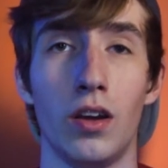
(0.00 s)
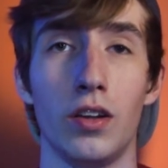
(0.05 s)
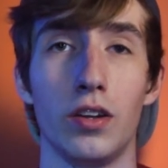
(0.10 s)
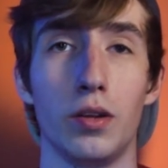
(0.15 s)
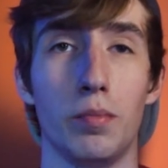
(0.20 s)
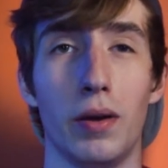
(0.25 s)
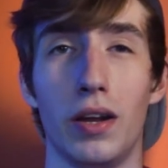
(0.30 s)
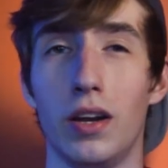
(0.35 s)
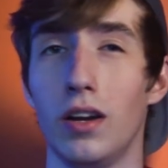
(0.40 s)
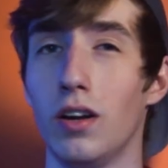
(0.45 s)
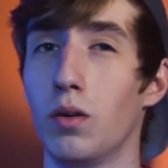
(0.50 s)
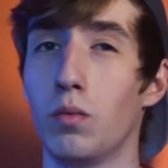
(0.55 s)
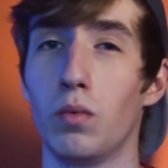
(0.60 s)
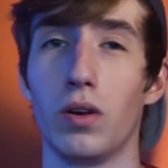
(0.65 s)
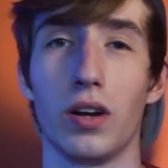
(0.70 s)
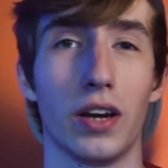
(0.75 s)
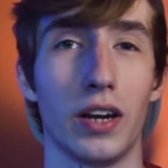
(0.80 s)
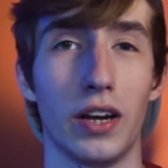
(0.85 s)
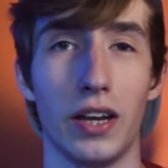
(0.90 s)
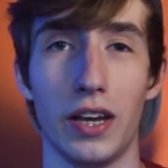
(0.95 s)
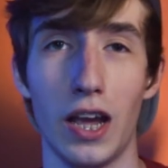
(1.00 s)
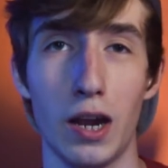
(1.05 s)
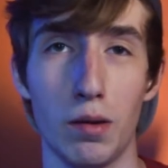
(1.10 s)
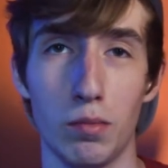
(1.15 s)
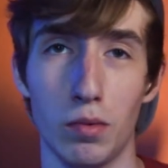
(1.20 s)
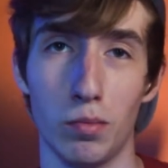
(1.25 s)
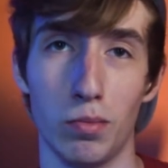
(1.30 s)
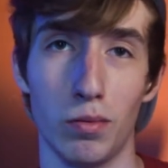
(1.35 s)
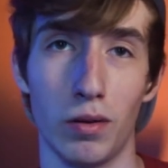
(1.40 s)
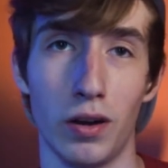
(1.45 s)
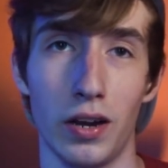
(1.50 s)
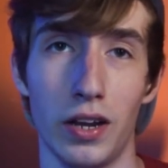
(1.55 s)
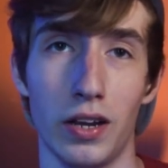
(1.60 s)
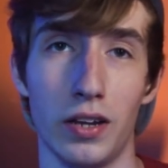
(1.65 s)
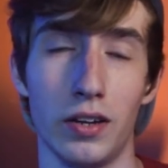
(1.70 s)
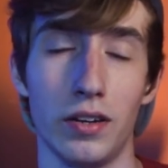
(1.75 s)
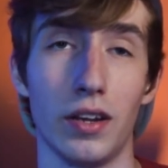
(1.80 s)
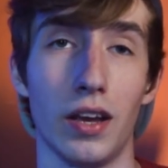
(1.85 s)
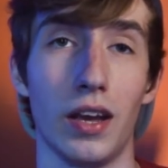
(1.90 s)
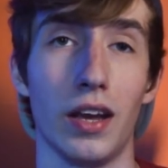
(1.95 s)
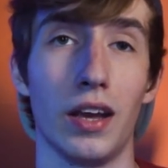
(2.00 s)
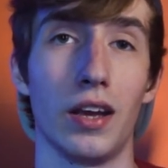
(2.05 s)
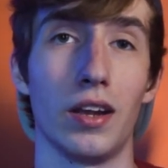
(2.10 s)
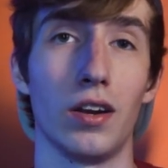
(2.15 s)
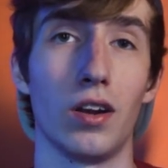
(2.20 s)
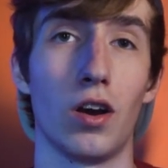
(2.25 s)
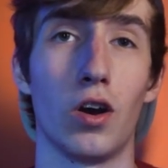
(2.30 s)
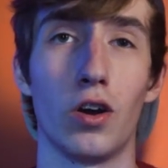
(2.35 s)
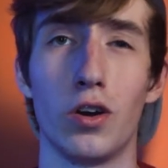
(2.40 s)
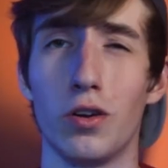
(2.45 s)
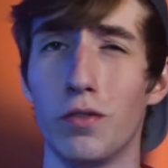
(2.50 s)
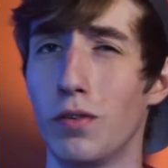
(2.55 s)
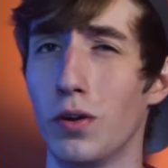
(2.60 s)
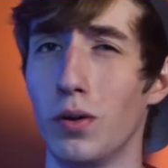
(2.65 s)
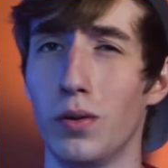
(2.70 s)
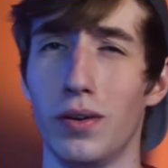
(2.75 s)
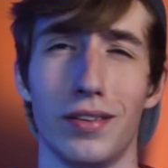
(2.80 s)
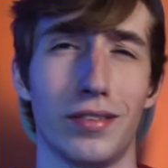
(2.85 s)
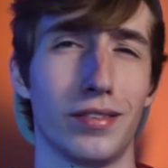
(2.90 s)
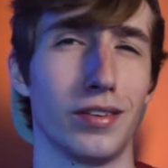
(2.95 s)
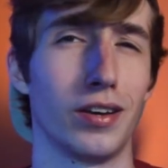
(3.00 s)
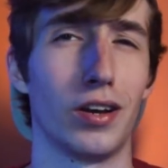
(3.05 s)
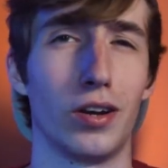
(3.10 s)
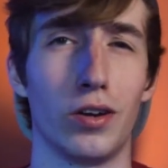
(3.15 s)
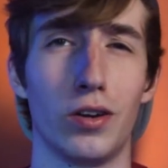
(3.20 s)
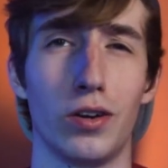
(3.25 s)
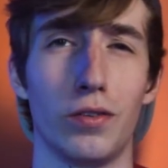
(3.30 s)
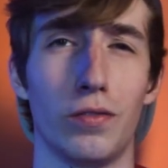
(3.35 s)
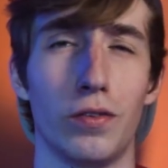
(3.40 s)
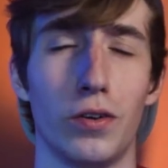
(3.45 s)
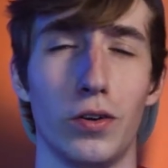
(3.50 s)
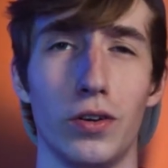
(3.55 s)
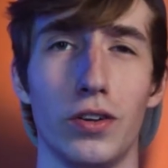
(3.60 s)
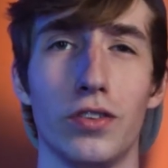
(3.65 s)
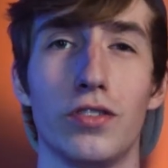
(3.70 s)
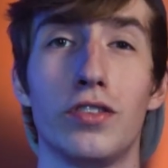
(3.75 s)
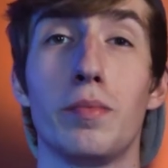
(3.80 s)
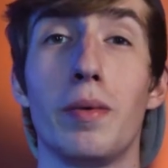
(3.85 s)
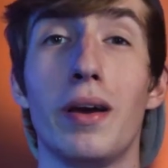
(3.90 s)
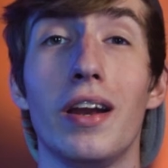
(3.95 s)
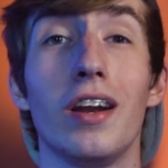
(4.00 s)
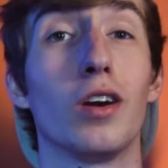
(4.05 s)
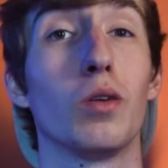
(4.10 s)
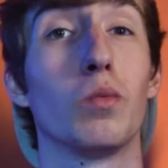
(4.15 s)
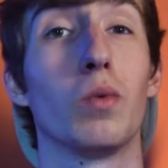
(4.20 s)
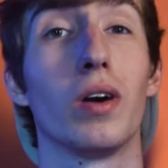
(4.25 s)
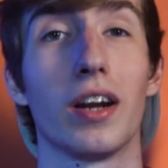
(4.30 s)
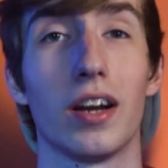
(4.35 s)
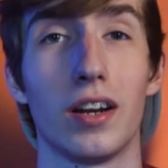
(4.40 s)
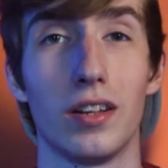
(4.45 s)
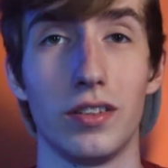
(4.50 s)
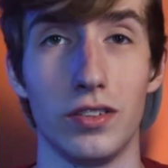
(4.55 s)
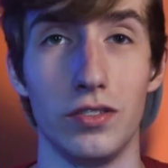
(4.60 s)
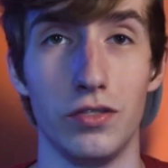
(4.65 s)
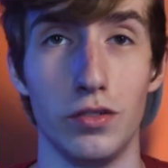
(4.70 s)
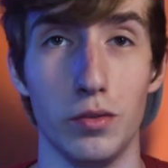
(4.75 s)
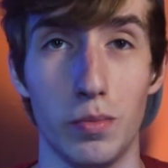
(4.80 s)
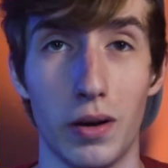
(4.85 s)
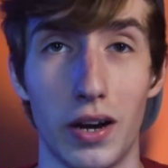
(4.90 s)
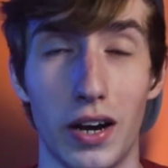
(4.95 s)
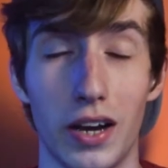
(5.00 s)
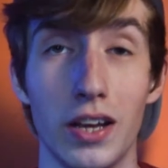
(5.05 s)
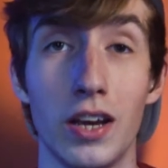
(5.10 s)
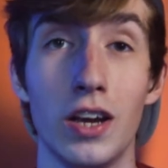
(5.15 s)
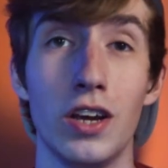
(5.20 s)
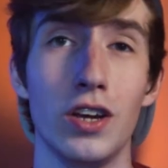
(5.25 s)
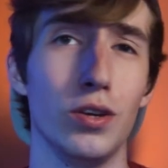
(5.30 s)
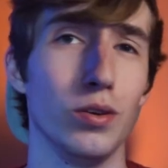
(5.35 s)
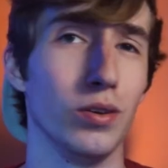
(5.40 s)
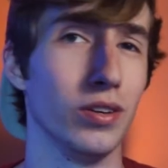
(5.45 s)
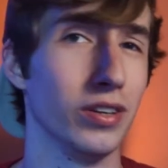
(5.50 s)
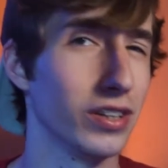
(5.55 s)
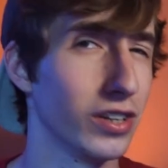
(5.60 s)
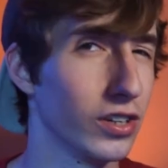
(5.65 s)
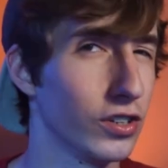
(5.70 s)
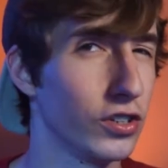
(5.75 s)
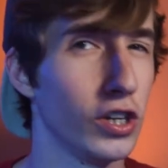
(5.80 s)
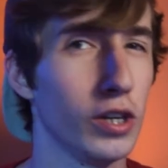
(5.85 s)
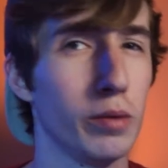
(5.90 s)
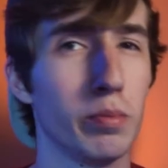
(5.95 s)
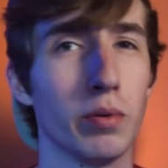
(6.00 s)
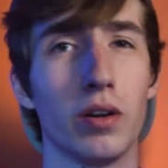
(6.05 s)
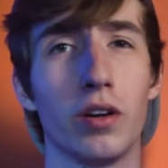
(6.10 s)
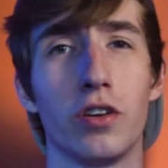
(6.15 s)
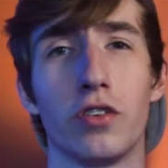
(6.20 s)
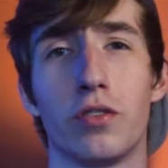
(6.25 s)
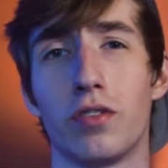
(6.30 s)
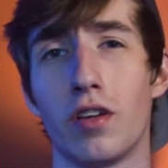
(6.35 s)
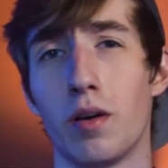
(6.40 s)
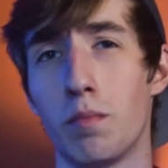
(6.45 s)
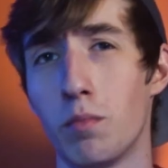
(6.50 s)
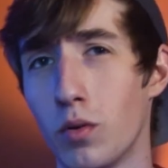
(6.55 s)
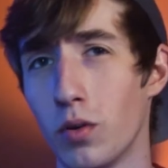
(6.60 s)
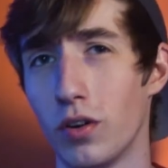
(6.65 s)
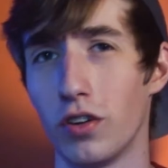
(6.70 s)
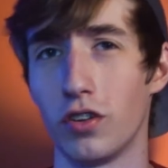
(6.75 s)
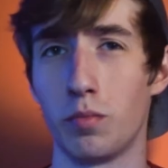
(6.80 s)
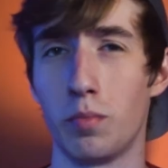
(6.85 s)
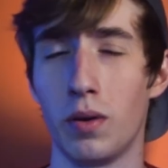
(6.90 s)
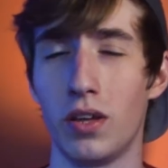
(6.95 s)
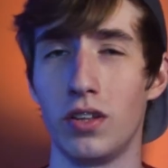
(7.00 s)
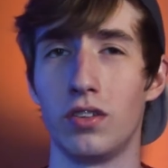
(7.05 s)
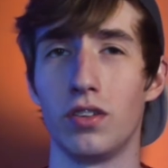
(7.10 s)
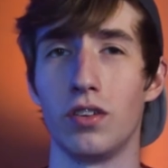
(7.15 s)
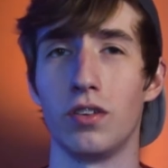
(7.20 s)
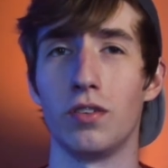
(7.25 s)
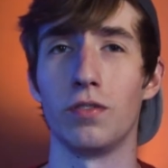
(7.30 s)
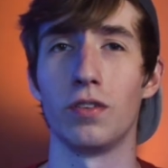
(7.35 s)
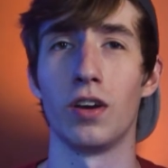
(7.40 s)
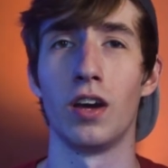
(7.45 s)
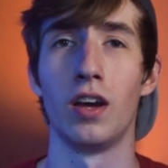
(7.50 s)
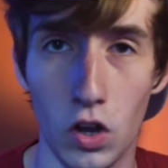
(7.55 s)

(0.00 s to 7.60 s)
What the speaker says: depending on what kind of camera brand, and autofocus, non-autofocus, depending on what kind of lens you buy. You can get it cheaper, some more expensive.